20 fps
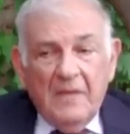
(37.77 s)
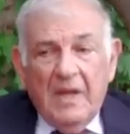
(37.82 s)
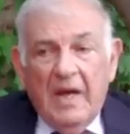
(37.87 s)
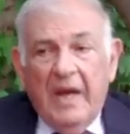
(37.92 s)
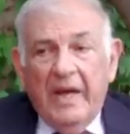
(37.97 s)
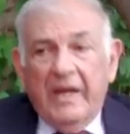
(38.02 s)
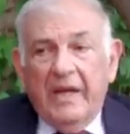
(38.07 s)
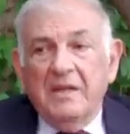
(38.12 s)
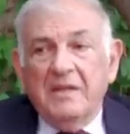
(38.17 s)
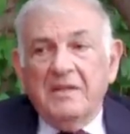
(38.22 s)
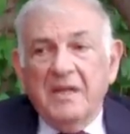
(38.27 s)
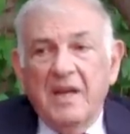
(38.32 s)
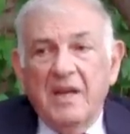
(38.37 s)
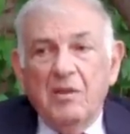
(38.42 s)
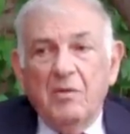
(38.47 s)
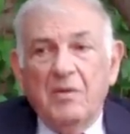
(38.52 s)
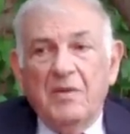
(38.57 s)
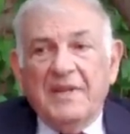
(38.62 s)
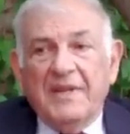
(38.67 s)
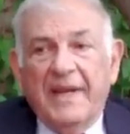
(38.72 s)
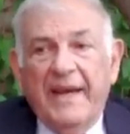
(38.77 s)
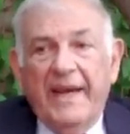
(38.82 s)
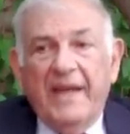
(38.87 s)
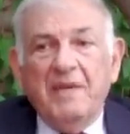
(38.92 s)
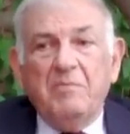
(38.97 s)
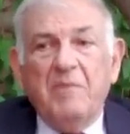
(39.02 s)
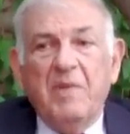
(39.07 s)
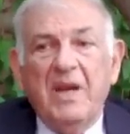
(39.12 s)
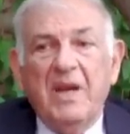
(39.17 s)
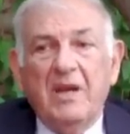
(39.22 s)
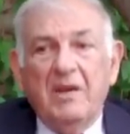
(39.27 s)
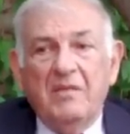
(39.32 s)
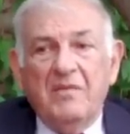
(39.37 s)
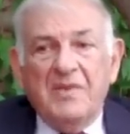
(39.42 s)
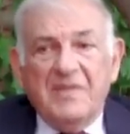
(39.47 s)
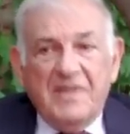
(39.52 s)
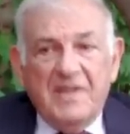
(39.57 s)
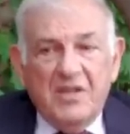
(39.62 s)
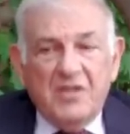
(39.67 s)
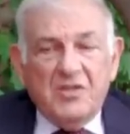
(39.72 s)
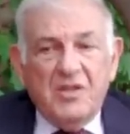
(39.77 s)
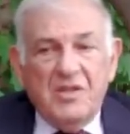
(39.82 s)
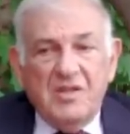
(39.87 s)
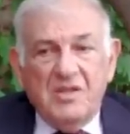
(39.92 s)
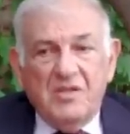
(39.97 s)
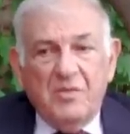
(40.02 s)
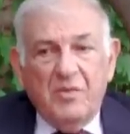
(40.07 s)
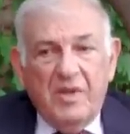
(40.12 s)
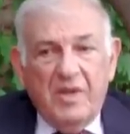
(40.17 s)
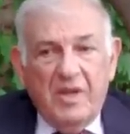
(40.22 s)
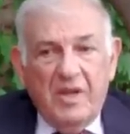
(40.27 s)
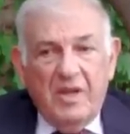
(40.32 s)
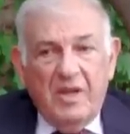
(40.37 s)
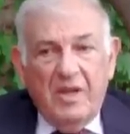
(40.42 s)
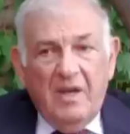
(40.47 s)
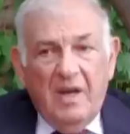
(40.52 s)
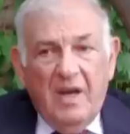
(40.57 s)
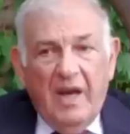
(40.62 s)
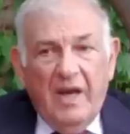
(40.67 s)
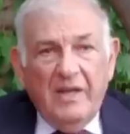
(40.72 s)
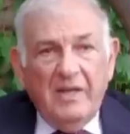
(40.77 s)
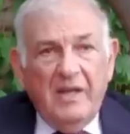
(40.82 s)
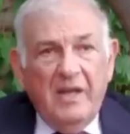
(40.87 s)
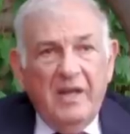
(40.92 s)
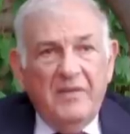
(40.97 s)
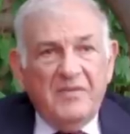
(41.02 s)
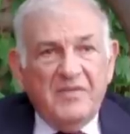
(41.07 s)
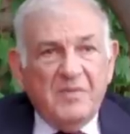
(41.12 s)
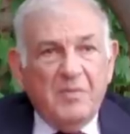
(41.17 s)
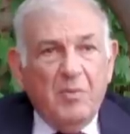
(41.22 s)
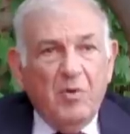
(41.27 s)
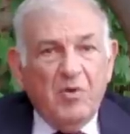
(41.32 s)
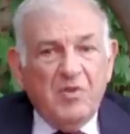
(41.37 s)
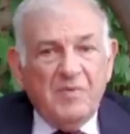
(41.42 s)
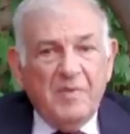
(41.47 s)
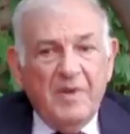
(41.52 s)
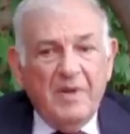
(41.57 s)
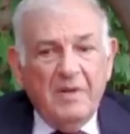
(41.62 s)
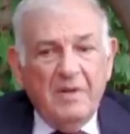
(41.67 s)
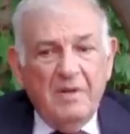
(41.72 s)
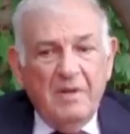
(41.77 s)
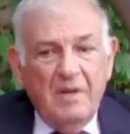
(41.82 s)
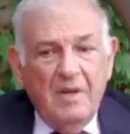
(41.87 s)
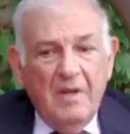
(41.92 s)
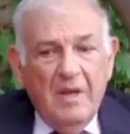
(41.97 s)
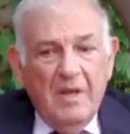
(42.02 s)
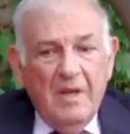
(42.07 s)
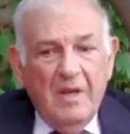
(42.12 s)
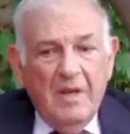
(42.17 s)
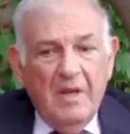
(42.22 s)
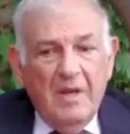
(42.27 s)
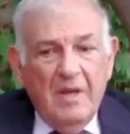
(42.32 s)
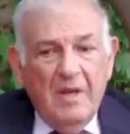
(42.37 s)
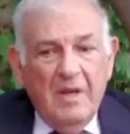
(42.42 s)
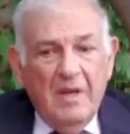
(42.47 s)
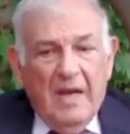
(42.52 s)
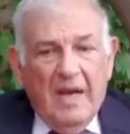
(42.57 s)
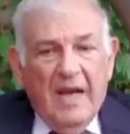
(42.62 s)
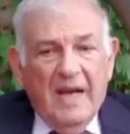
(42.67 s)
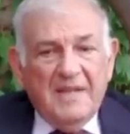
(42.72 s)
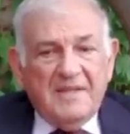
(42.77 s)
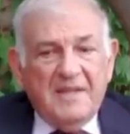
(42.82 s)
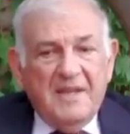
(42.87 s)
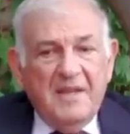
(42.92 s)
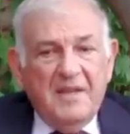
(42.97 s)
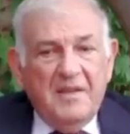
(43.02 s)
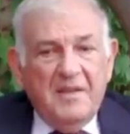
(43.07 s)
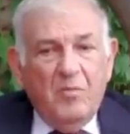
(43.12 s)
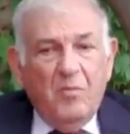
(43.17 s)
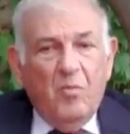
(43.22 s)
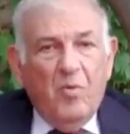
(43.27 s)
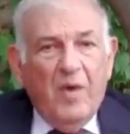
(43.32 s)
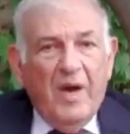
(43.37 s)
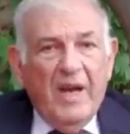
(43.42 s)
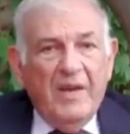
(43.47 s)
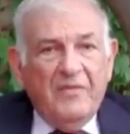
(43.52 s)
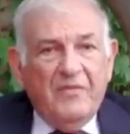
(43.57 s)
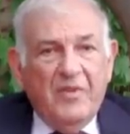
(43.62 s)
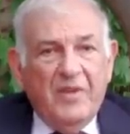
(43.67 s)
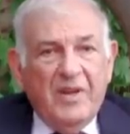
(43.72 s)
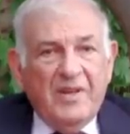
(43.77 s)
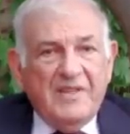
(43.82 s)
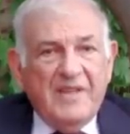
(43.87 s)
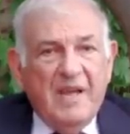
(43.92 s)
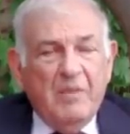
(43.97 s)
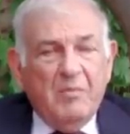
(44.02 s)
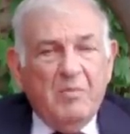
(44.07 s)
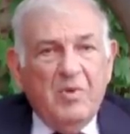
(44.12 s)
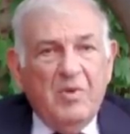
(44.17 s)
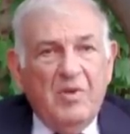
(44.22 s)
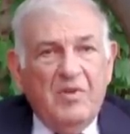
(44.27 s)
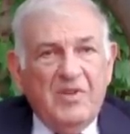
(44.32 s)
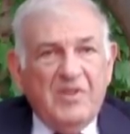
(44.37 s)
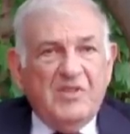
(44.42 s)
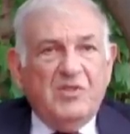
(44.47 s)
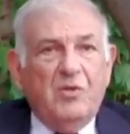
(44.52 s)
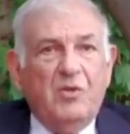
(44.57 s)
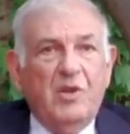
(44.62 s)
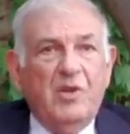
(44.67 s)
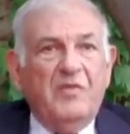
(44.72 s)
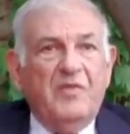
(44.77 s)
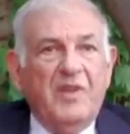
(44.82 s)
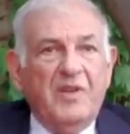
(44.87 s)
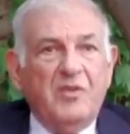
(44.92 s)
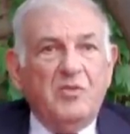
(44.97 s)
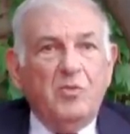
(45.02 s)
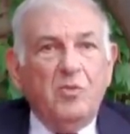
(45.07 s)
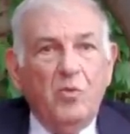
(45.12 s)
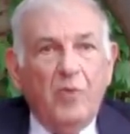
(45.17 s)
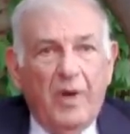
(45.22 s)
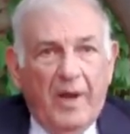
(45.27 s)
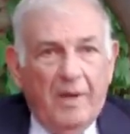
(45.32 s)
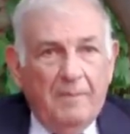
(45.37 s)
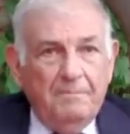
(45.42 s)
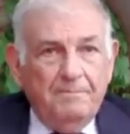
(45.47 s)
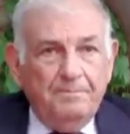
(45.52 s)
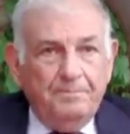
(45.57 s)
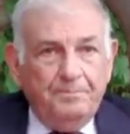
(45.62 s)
I can tell you that I had many conversations with the IDF spokesman, asking them why, for example, the story of Ad-Dura